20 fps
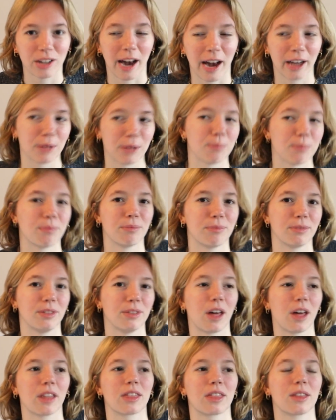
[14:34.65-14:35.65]
I am
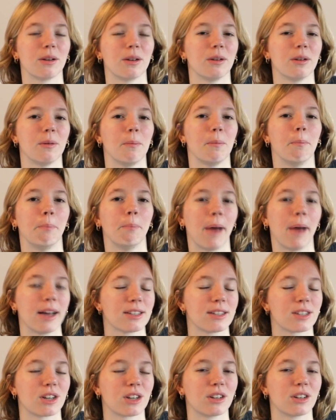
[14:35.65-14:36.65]
not the
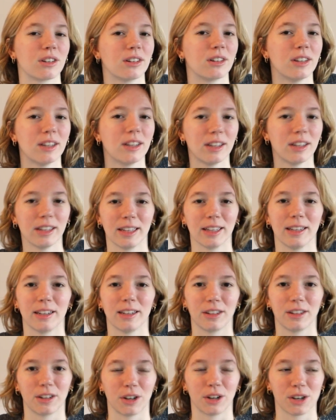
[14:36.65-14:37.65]
master
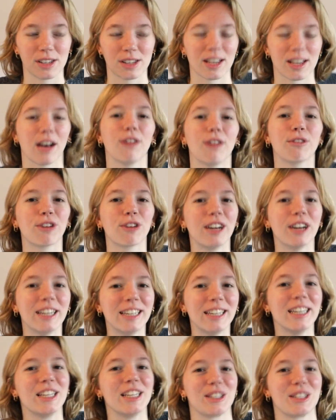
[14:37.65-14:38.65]
herself
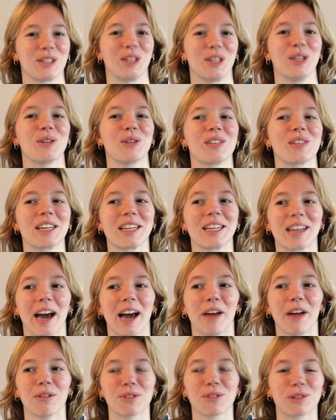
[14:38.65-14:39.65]
into using it.
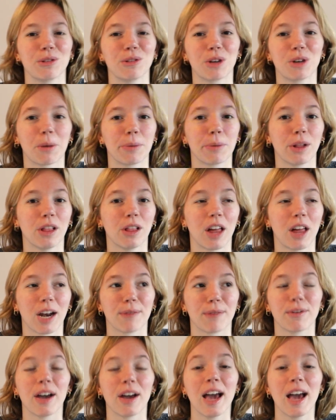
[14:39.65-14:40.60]
I also look up a lot of